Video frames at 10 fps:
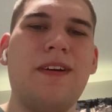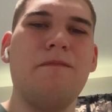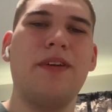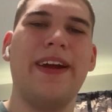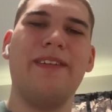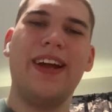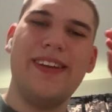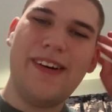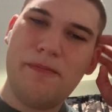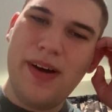But anyway,
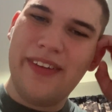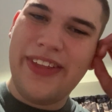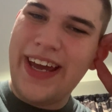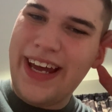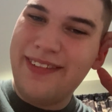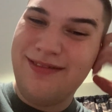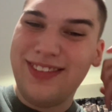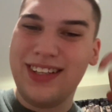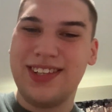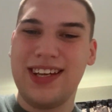enough about that.
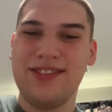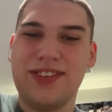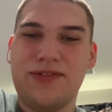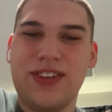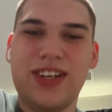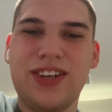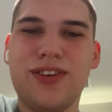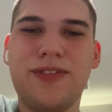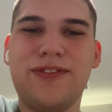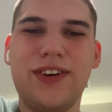This ain't the
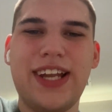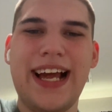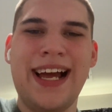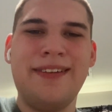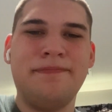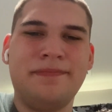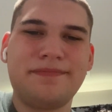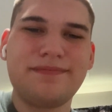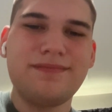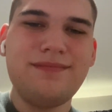video for that.
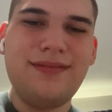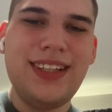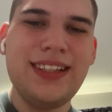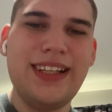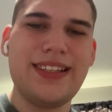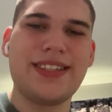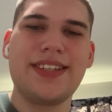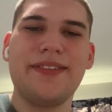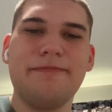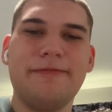It's
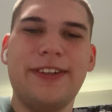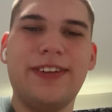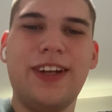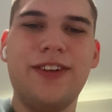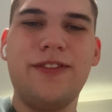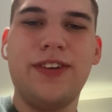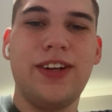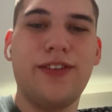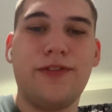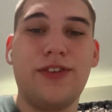some other
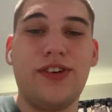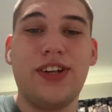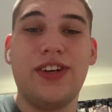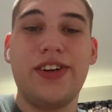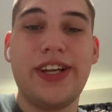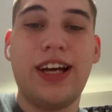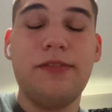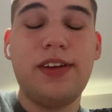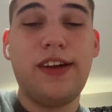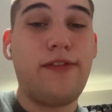video for another
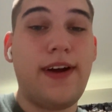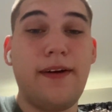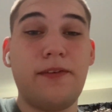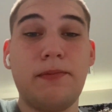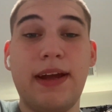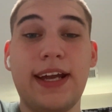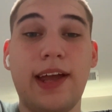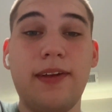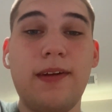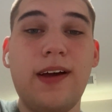time, if I ever make
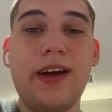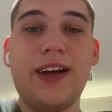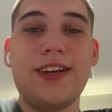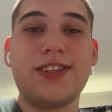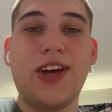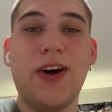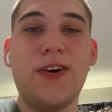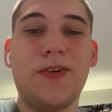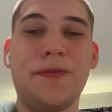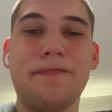it.
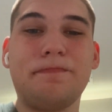So,